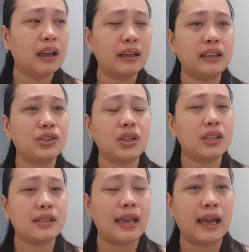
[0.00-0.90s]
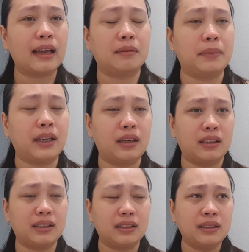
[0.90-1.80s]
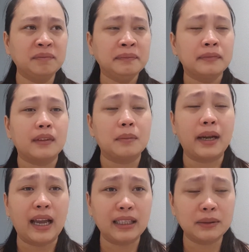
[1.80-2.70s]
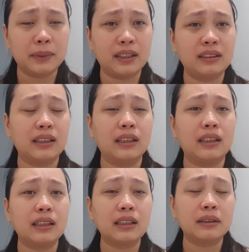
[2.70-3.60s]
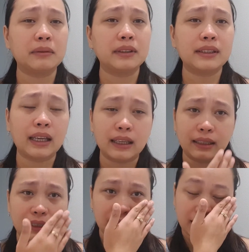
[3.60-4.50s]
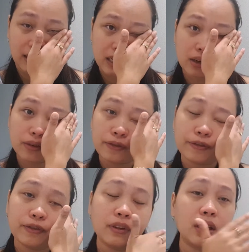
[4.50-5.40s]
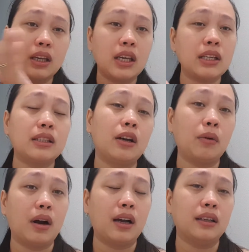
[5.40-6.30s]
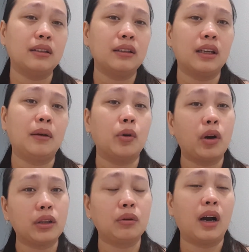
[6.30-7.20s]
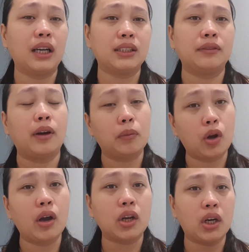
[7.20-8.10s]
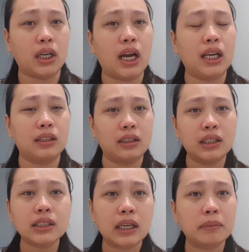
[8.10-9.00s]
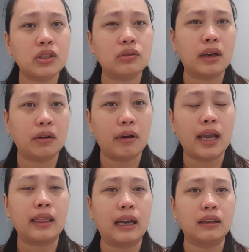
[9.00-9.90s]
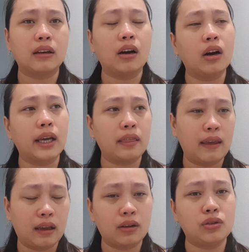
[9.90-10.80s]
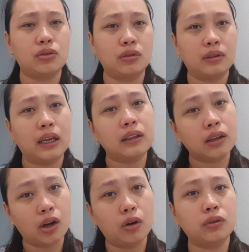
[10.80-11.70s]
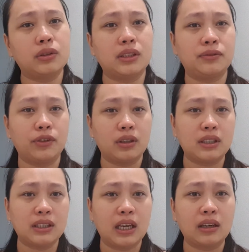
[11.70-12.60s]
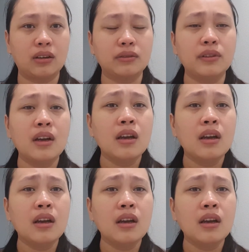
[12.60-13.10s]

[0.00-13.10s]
it's just sad because my husband said that if he's the one that I'm going to ask if I'm going or not, he said me straight away that, oh, I think you should not go just for the sake of